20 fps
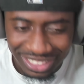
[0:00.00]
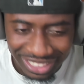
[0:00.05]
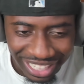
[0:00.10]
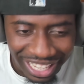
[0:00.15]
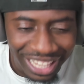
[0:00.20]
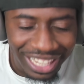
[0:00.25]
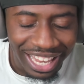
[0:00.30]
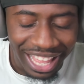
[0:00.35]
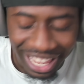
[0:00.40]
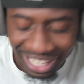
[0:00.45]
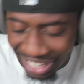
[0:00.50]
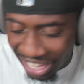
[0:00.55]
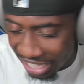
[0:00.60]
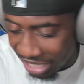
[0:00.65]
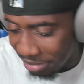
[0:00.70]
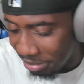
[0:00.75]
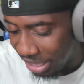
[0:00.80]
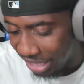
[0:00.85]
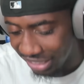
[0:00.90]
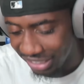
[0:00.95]
I, I, like
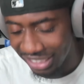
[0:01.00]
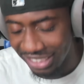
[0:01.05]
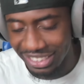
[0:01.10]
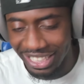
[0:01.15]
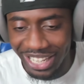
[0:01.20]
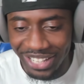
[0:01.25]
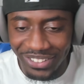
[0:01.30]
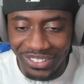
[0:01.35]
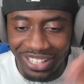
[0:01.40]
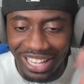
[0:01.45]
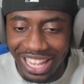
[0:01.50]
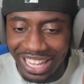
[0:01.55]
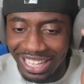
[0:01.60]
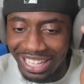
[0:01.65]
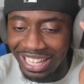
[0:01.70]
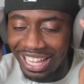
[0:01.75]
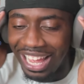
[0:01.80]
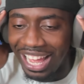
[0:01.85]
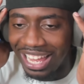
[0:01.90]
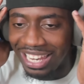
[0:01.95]
him like this. I ain't gonna lie.
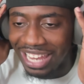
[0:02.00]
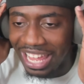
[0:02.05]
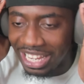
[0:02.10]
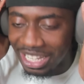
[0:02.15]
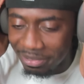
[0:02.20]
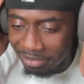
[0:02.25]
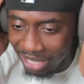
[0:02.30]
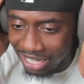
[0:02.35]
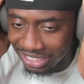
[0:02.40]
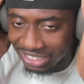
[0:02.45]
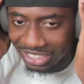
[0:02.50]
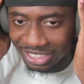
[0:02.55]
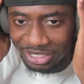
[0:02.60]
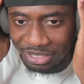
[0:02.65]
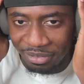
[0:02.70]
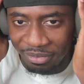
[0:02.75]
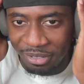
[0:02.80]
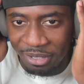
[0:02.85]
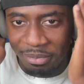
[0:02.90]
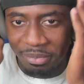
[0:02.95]
I like him like this.
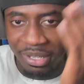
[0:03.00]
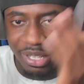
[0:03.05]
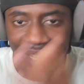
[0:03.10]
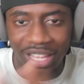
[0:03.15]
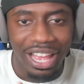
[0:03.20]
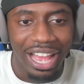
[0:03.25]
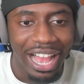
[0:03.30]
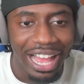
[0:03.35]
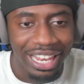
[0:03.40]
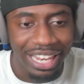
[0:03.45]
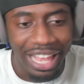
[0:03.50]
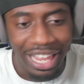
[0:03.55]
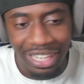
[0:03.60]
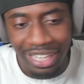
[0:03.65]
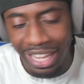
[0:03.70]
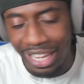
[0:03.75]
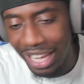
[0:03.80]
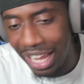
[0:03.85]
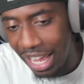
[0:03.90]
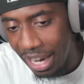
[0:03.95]
You feel me? I, I,
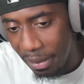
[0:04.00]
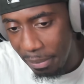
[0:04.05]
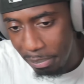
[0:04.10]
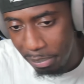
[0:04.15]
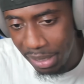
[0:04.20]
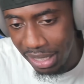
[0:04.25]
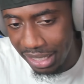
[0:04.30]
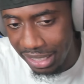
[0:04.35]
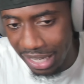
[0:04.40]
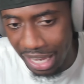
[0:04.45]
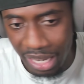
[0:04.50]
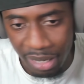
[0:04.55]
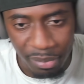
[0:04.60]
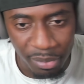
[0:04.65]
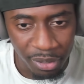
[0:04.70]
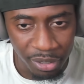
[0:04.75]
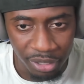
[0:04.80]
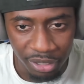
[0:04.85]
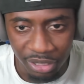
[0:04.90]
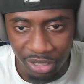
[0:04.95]
like how the beat came
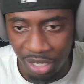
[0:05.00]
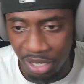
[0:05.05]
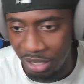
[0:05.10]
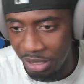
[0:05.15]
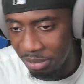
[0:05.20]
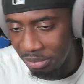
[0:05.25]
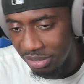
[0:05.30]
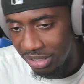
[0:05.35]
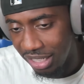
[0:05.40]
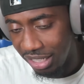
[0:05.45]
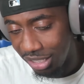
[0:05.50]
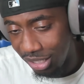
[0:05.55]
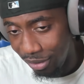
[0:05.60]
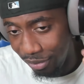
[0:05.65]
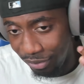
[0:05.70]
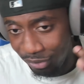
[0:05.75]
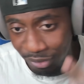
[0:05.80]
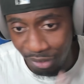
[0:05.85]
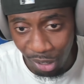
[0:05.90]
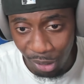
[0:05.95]
on. You know what I'm saying? The
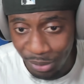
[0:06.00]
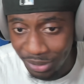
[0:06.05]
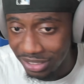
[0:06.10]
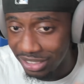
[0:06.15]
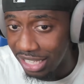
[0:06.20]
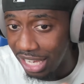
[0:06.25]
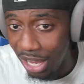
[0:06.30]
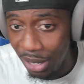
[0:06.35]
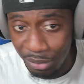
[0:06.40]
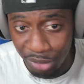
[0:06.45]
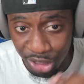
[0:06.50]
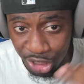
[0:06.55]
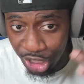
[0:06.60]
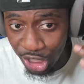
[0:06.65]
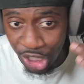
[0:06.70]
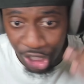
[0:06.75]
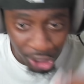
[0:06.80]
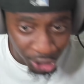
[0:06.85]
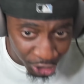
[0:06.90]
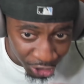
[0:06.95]
flow sound was
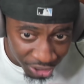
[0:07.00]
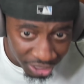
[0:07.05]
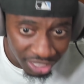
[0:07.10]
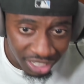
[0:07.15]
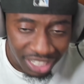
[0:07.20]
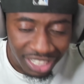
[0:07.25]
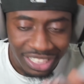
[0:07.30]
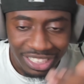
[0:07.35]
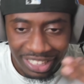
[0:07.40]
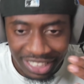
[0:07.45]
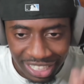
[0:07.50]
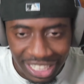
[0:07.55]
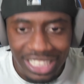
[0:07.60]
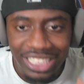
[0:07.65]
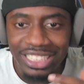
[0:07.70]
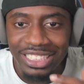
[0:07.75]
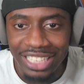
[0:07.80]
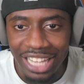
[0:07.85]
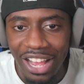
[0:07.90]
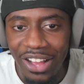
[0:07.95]
good.
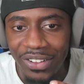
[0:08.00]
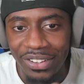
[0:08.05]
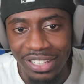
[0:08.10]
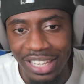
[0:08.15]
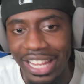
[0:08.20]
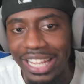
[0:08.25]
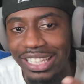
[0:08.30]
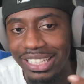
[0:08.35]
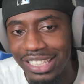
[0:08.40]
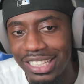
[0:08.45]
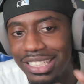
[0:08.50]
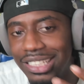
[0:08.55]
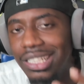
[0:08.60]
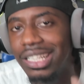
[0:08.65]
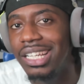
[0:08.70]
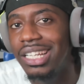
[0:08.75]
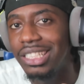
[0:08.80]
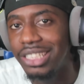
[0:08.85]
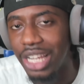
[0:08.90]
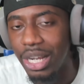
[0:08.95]
This sound like the
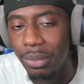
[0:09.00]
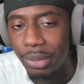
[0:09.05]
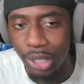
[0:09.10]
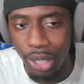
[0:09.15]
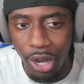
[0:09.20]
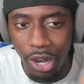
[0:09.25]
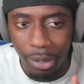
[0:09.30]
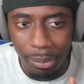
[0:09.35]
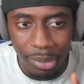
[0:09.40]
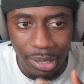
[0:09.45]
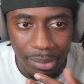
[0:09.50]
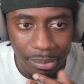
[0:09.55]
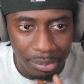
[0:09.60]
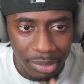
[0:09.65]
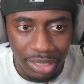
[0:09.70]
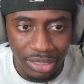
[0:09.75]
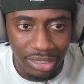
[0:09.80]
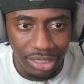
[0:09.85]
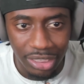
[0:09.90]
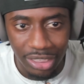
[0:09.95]
TJ we all been
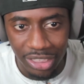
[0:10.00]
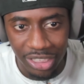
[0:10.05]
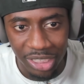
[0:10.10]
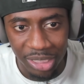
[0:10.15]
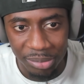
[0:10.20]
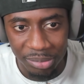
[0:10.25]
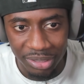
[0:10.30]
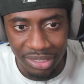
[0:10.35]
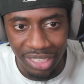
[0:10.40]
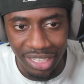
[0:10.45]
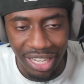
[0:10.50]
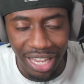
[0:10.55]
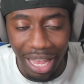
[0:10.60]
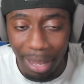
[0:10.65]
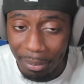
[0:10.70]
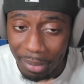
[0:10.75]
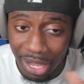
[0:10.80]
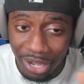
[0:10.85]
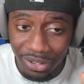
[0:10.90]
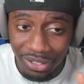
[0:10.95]
missing. You know what I'm saying?
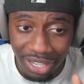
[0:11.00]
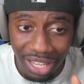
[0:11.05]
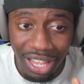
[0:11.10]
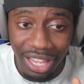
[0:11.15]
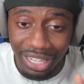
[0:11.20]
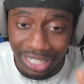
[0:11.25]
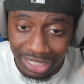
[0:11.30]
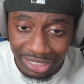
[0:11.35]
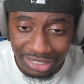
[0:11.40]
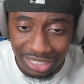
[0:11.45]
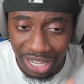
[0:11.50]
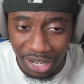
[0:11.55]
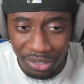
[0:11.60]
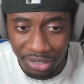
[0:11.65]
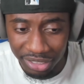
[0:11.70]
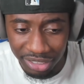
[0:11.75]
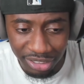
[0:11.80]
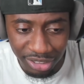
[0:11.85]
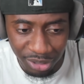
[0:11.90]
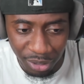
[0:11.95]
I'm not gonna lie. He sound
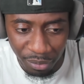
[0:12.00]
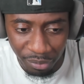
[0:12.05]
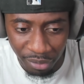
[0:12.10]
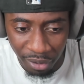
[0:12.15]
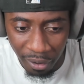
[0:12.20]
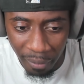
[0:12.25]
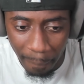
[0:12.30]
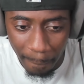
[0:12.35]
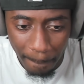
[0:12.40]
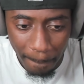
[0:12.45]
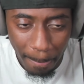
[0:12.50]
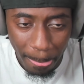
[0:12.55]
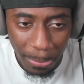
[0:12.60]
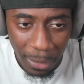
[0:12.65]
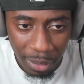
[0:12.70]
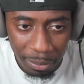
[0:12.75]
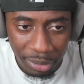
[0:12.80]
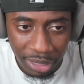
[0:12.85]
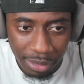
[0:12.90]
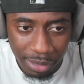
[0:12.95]
good so far.
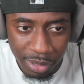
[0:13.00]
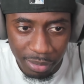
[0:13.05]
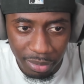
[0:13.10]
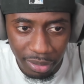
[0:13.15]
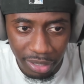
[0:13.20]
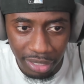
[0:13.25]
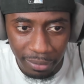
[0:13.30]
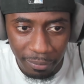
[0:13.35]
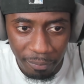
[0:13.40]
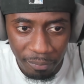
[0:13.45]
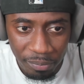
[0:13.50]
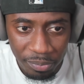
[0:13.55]
I'm keeping it a buck.